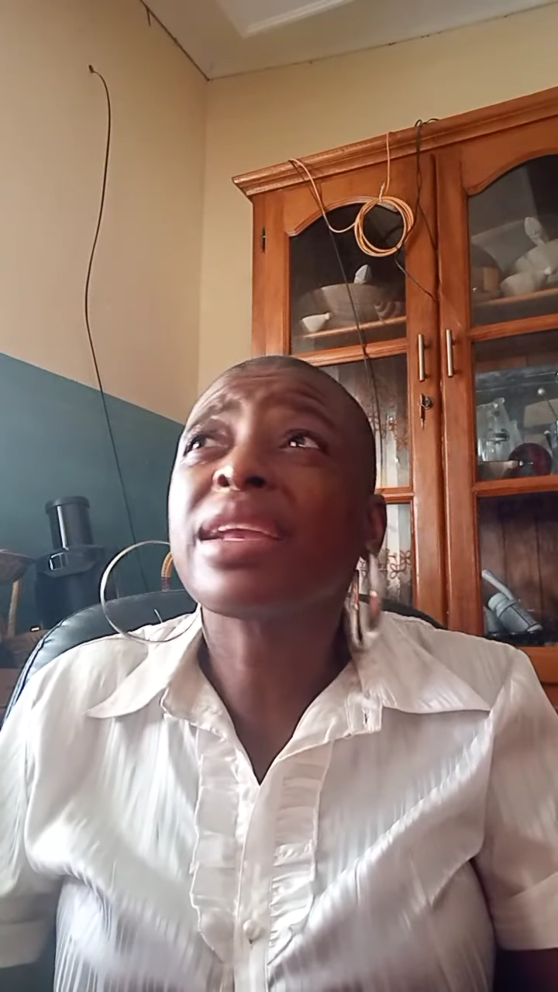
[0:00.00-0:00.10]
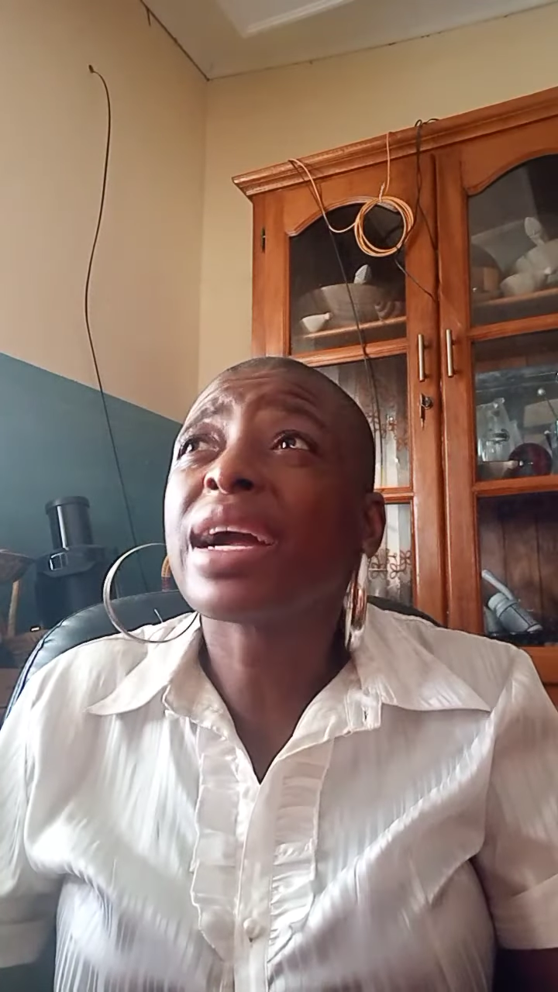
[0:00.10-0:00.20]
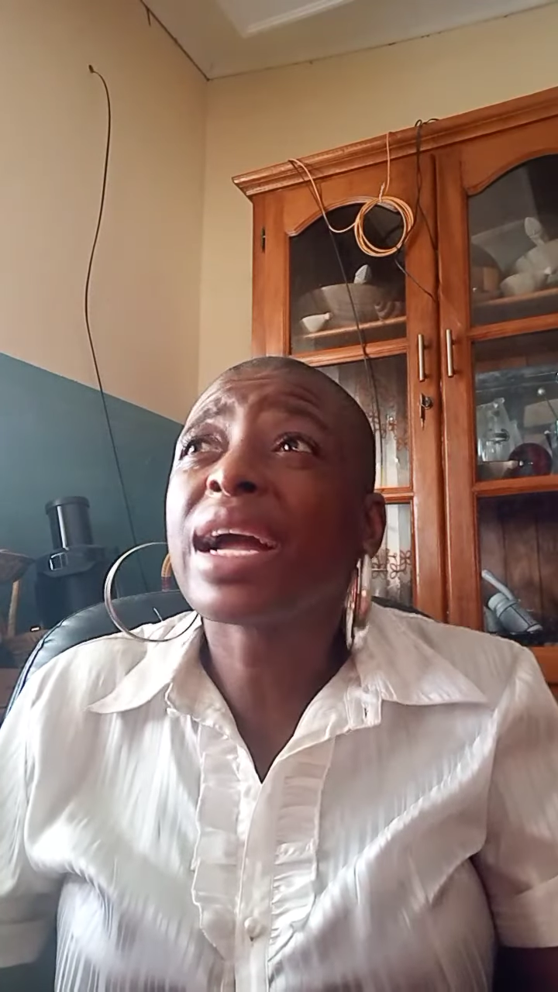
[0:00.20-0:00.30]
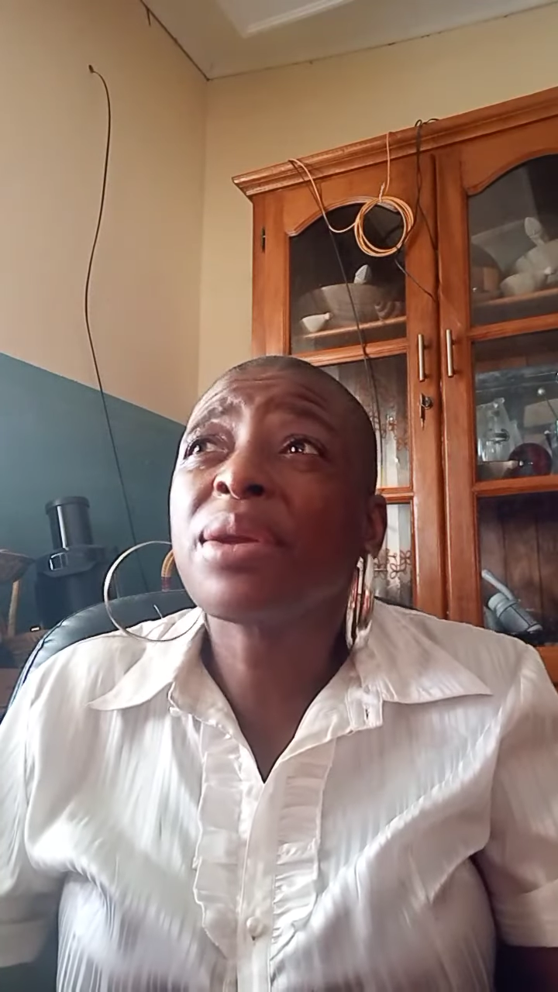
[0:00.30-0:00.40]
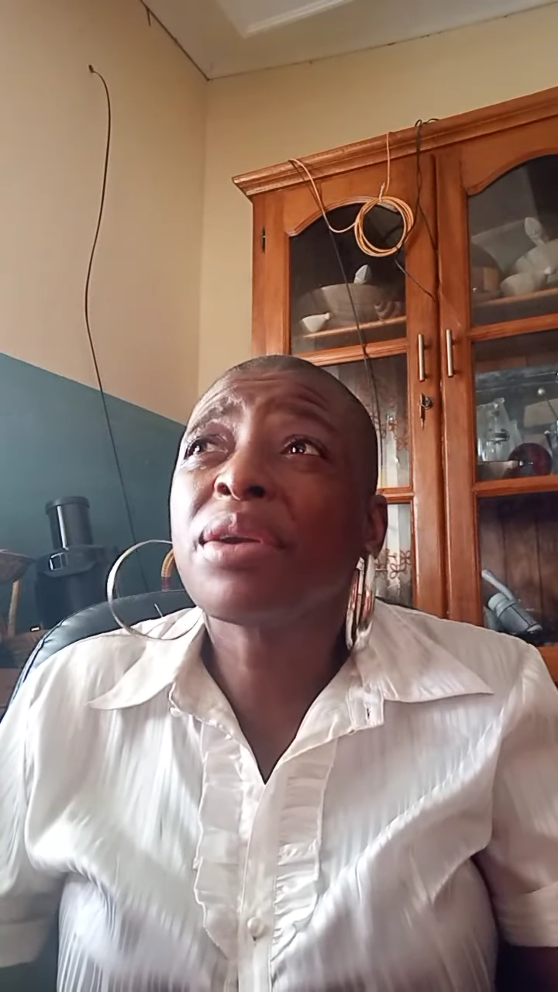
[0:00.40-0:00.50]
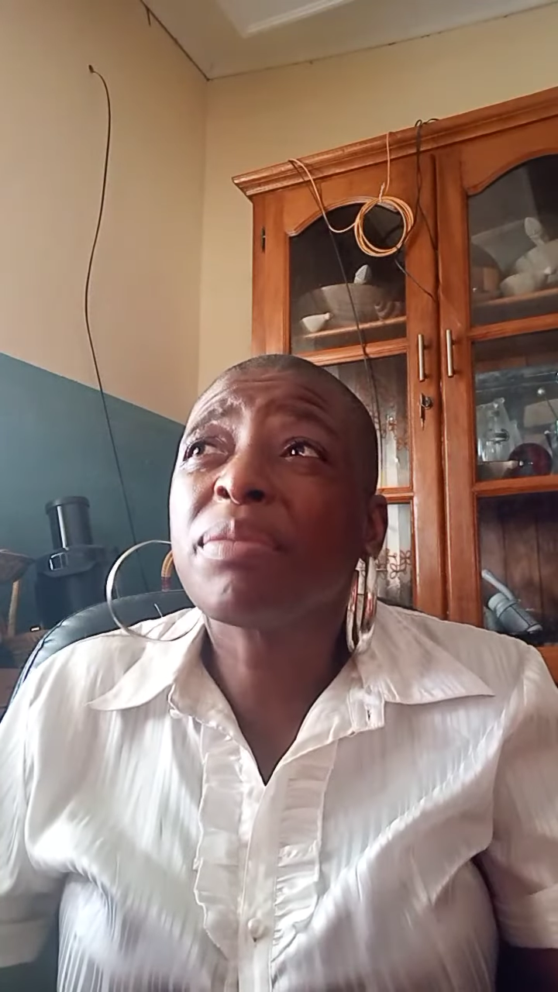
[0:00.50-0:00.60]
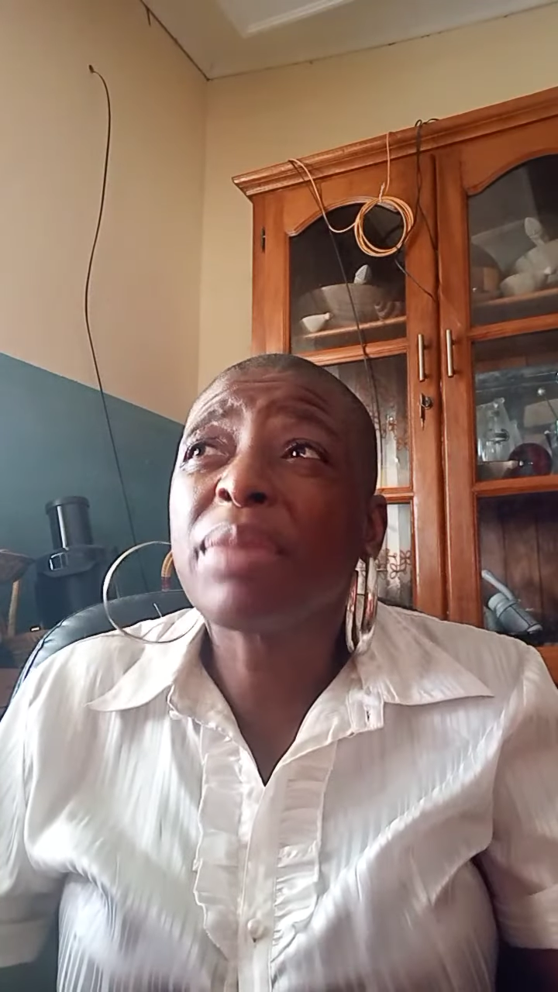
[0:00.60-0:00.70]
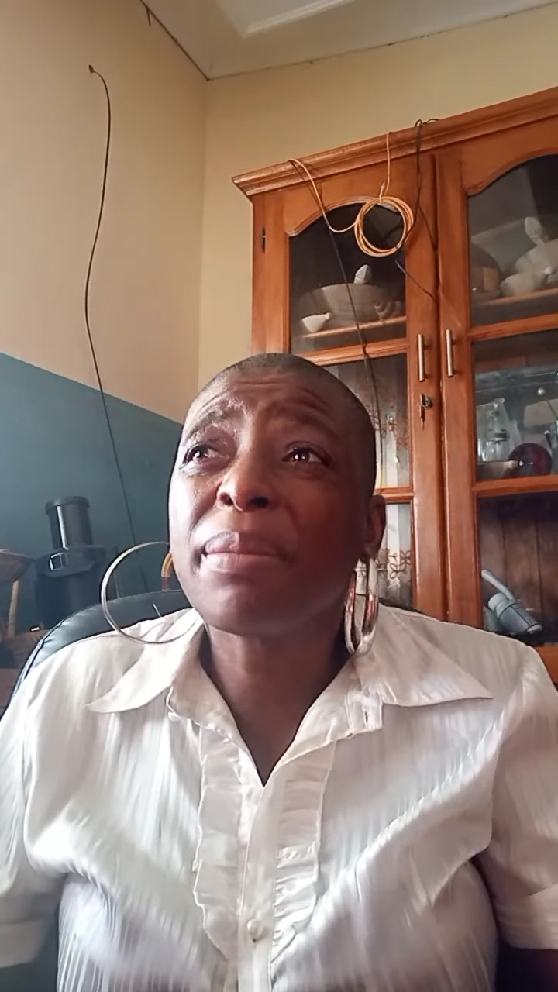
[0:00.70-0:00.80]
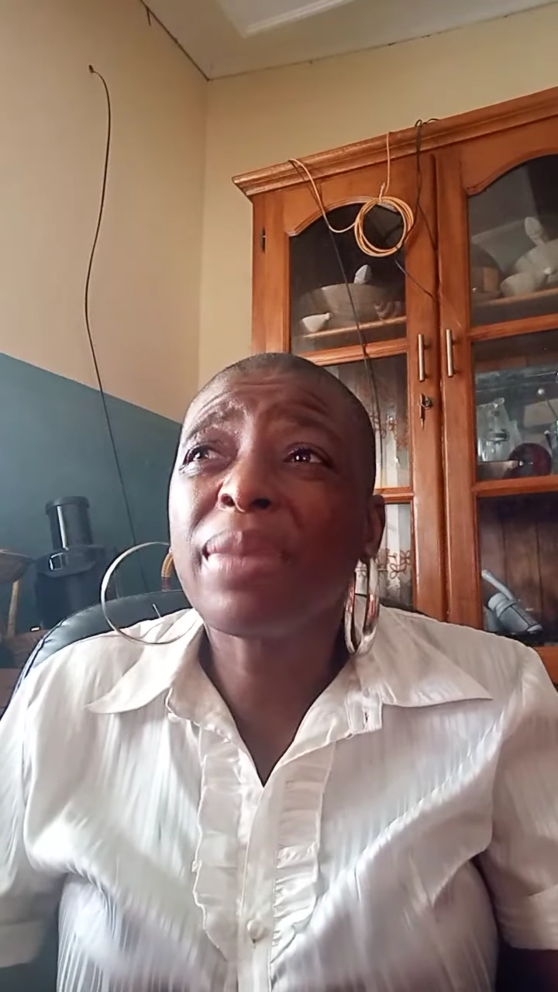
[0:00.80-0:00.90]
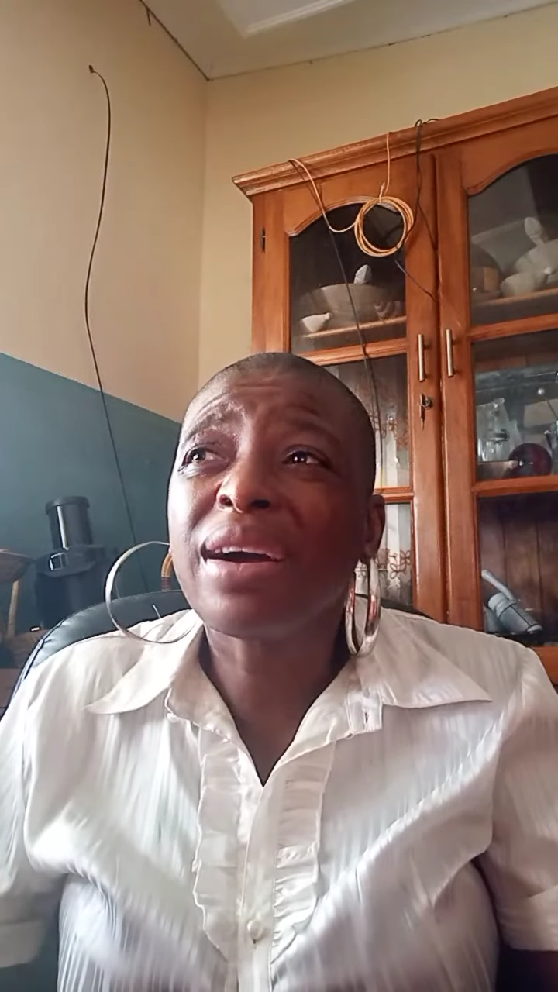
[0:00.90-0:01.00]
I cannot
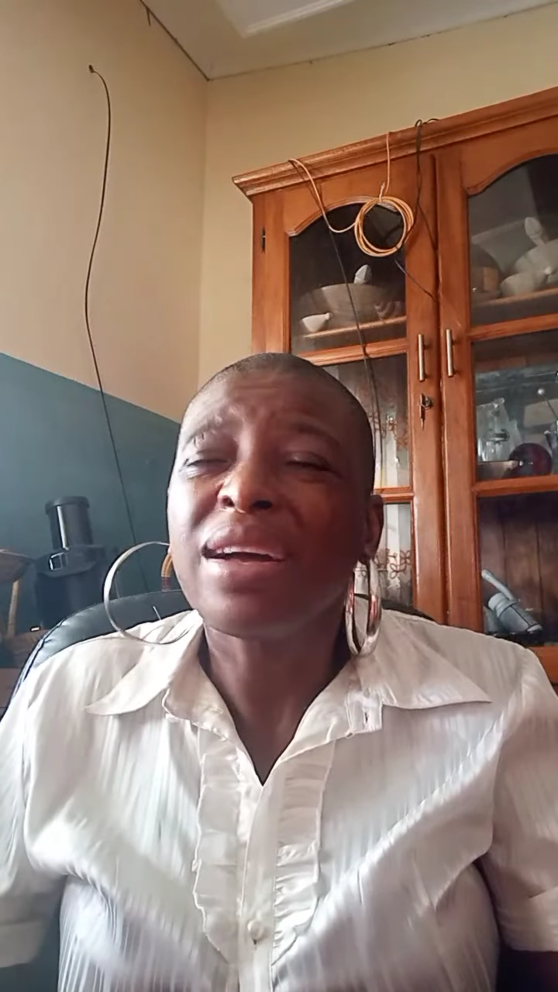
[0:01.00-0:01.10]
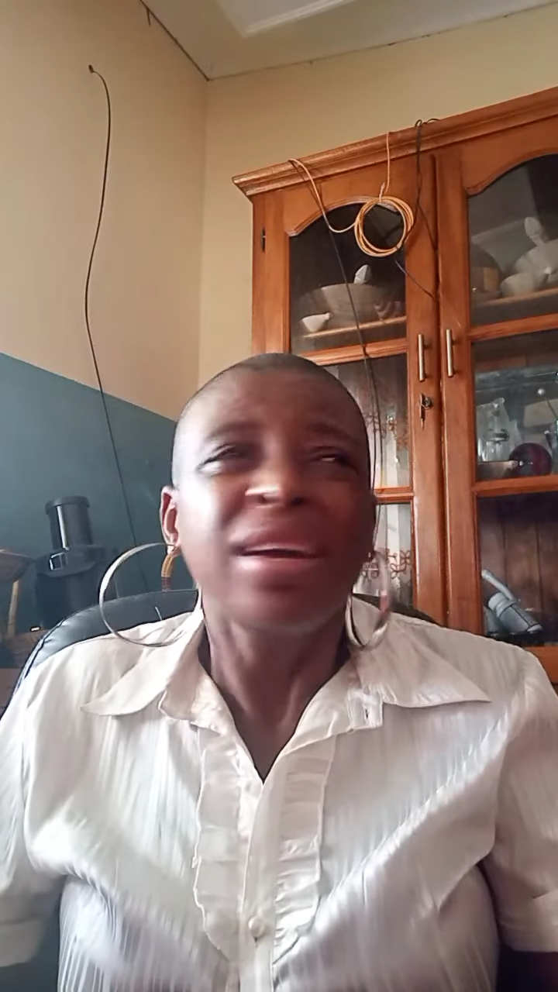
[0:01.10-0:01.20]
remember.